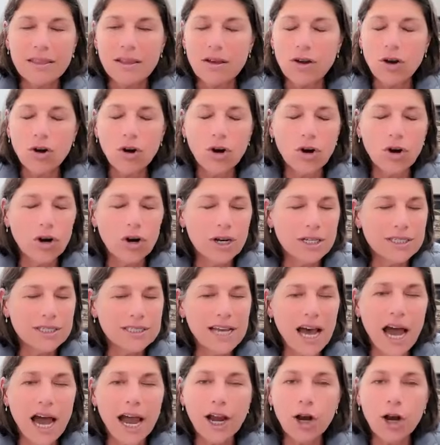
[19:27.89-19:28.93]
Her
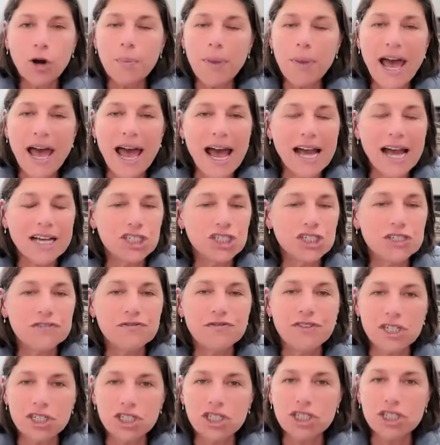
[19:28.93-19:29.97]
entire passion,
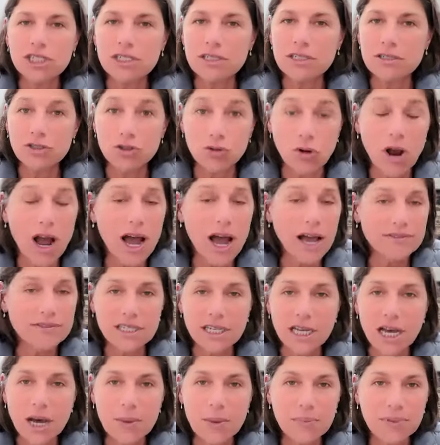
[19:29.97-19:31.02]
vision drives the
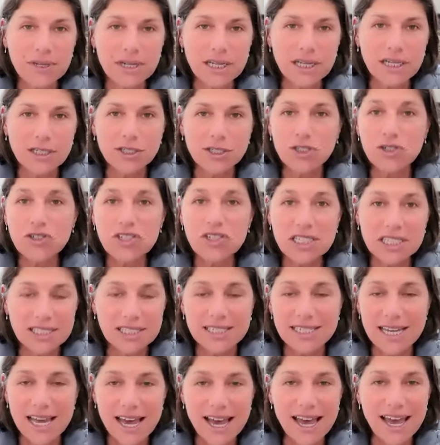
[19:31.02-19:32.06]
company to this
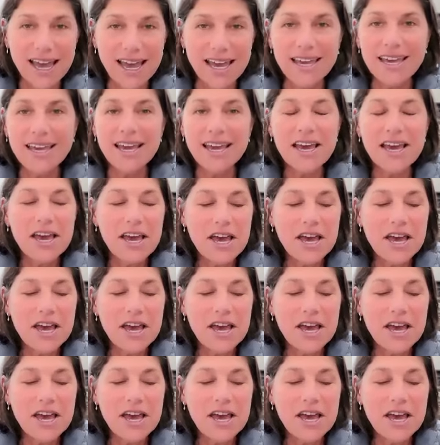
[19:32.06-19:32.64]
day.